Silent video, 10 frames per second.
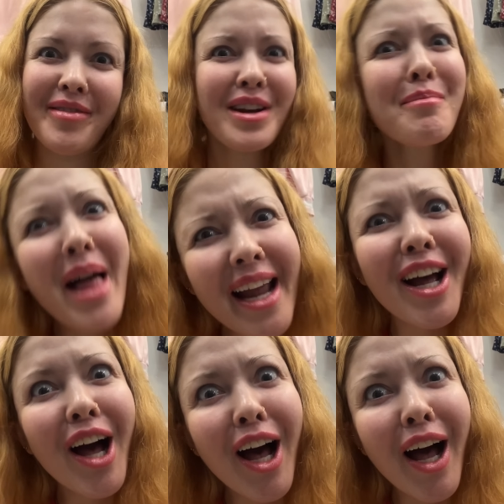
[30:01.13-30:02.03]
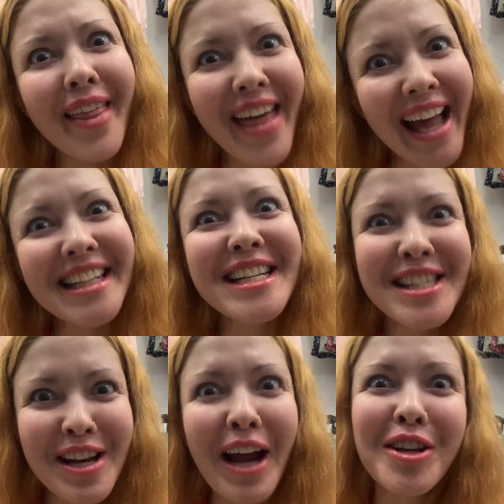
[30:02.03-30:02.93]
And I'm like, that is
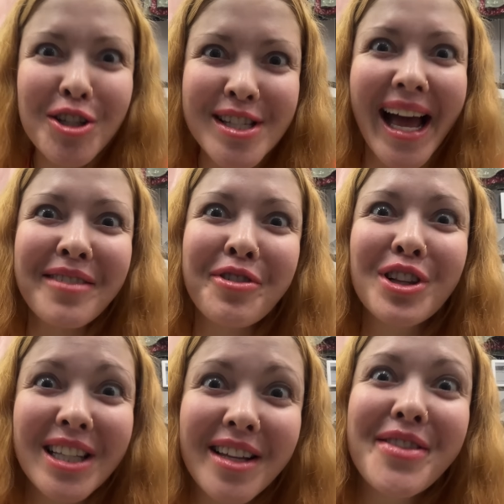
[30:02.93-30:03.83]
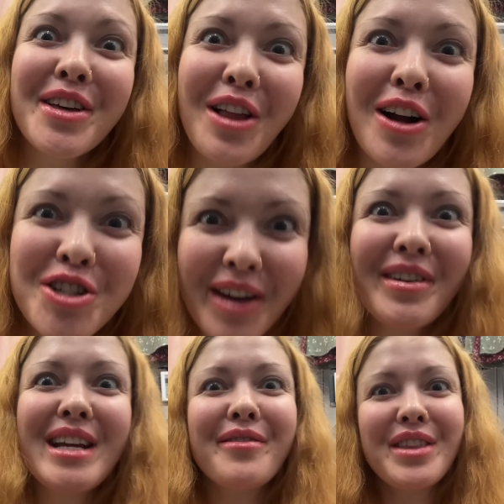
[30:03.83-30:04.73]
not a good sign for lo the
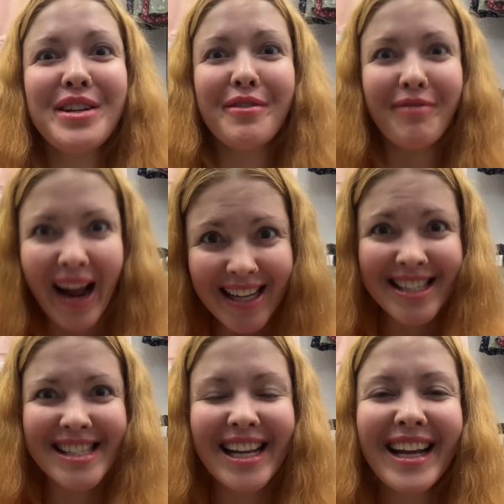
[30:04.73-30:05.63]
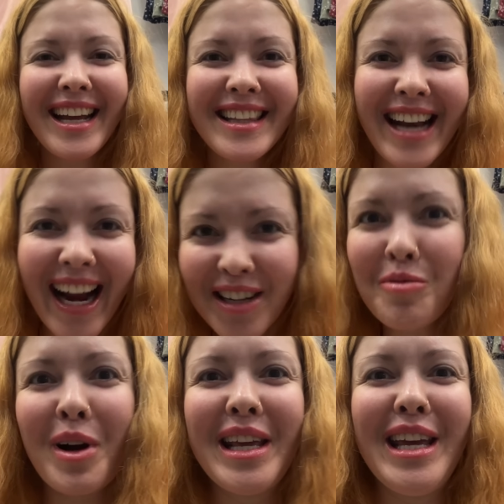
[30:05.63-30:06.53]
longevity of the device. And then I didn't
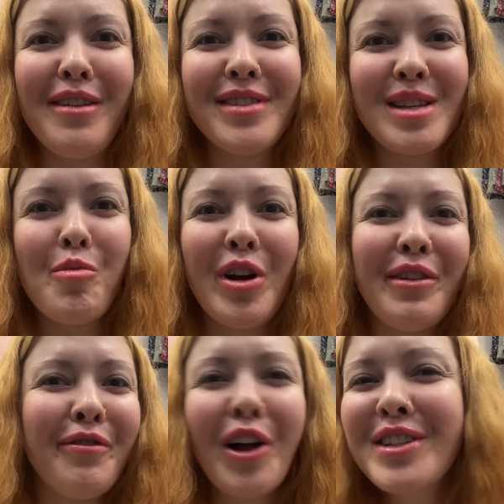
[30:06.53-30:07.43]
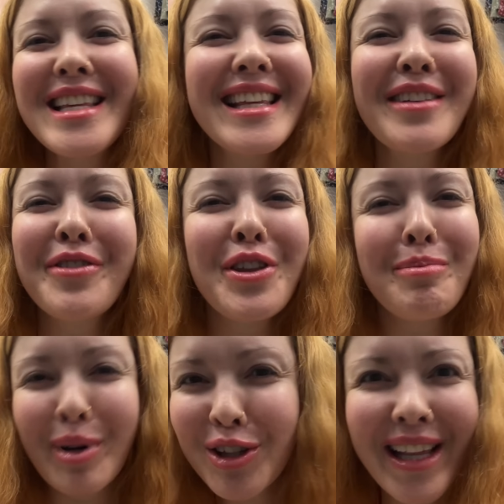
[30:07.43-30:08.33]
want to give someone a faulty thing for their
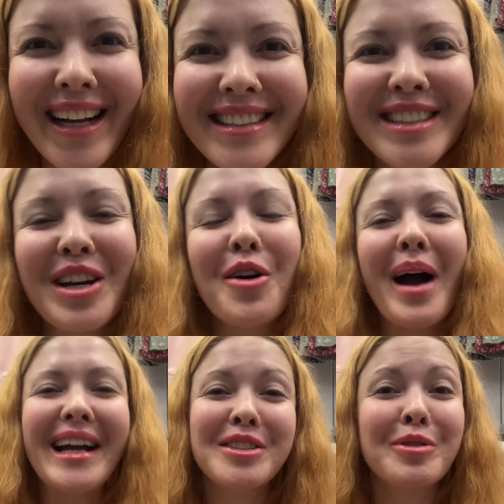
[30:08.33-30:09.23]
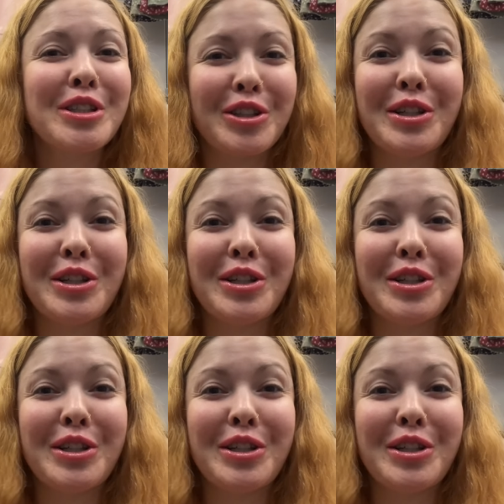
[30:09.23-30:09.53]
birthday, so I had to return